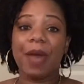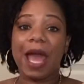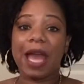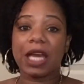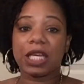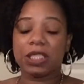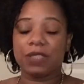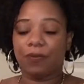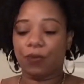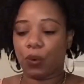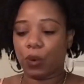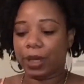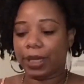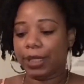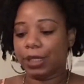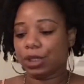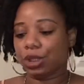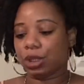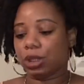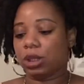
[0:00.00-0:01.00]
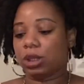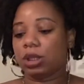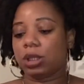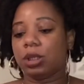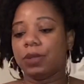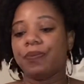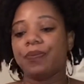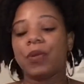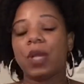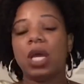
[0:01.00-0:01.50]
is 4 inches.
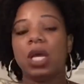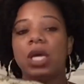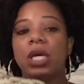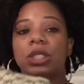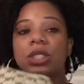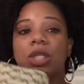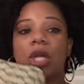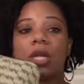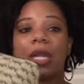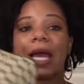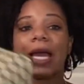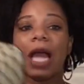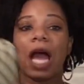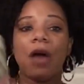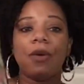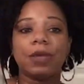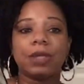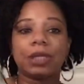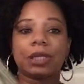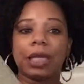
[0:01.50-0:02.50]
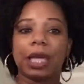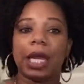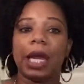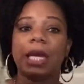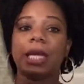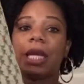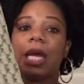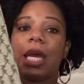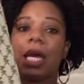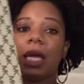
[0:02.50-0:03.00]
So like I was
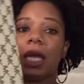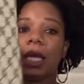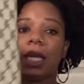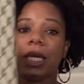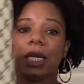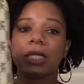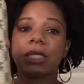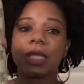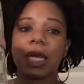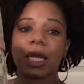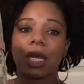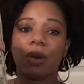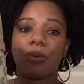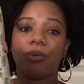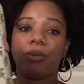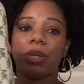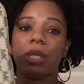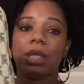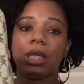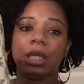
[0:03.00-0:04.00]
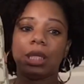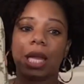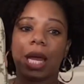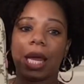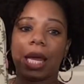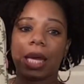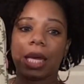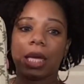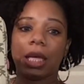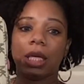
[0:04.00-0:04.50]
saying, yeah, it is like a really
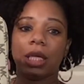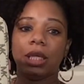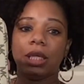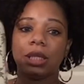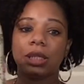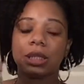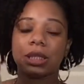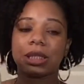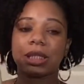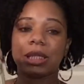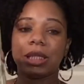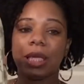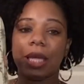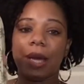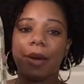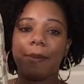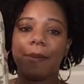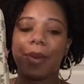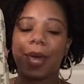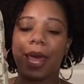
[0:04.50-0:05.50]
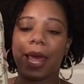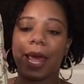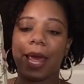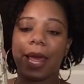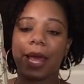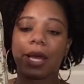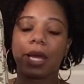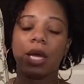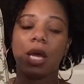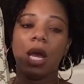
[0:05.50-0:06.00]
like slim
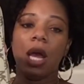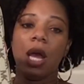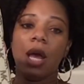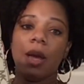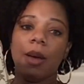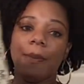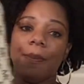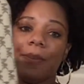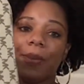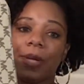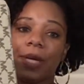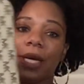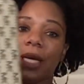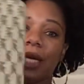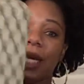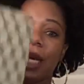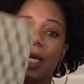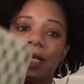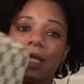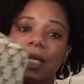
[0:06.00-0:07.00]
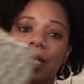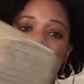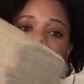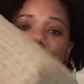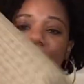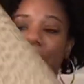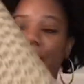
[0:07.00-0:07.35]
bag. But again,